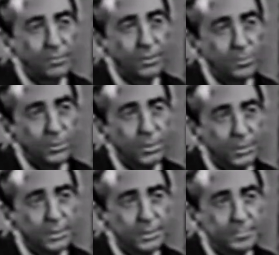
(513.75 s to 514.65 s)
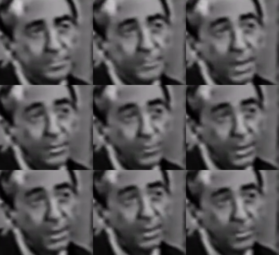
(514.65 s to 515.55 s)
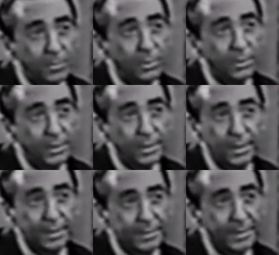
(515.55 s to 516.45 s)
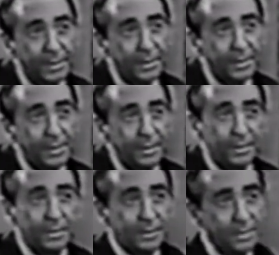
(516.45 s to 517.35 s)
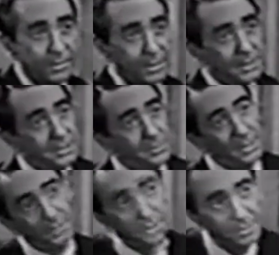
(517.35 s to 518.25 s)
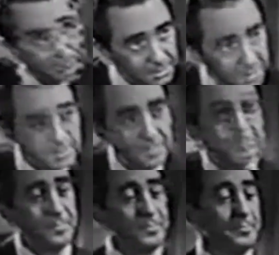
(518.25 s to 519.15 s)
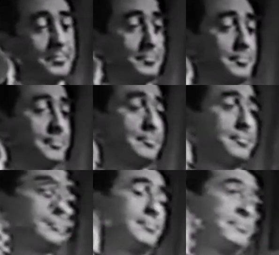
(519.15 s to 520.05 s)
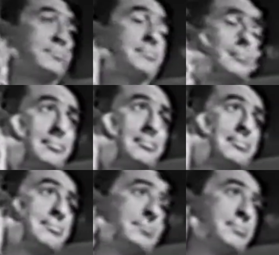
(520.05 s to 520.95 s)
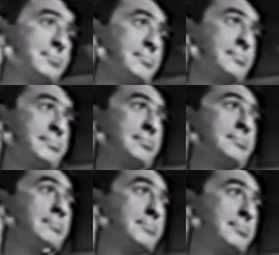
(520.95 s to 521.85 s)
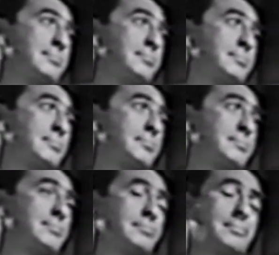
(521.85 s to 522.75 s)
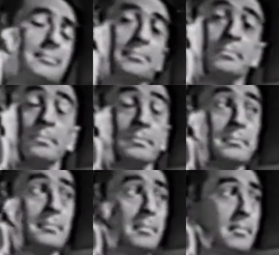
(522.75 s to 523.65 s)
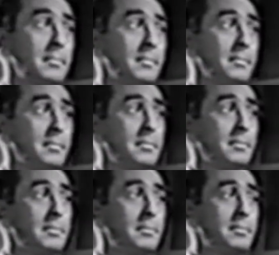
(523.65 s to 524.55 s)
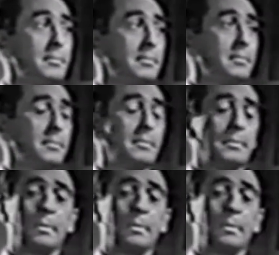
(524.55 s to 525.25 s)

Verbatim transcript: suffering won't hurt. Not if we can help the boy in the end. Now, can I see the records? Why not? They're public. You're a taxpayer, so's your boss. I mean client.